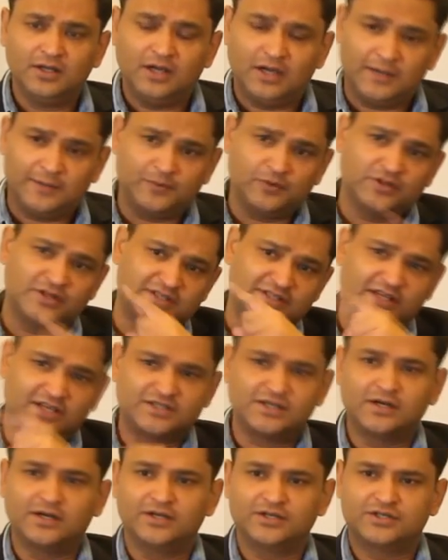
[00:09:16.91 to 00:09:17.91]
up to the
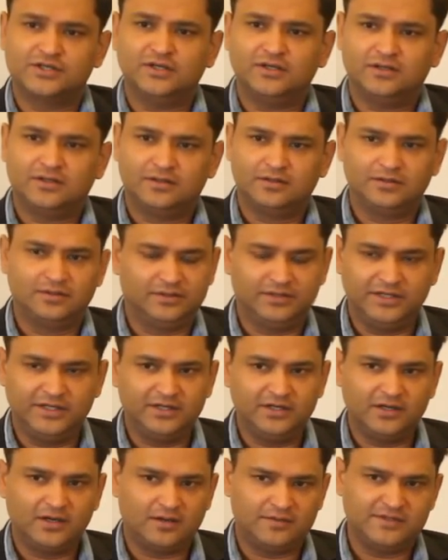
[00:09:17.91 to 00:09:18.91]
Siachen Glacier, the
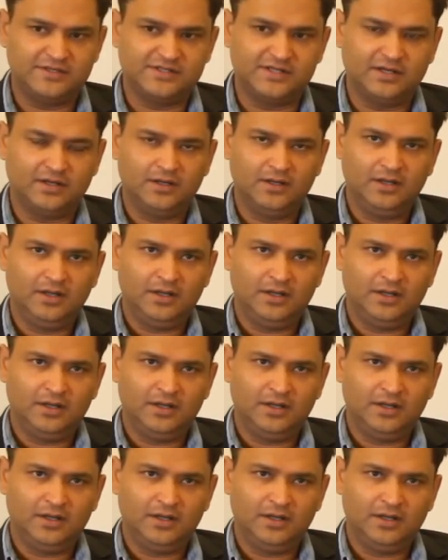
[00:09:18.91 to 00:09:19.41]
Indian army is there.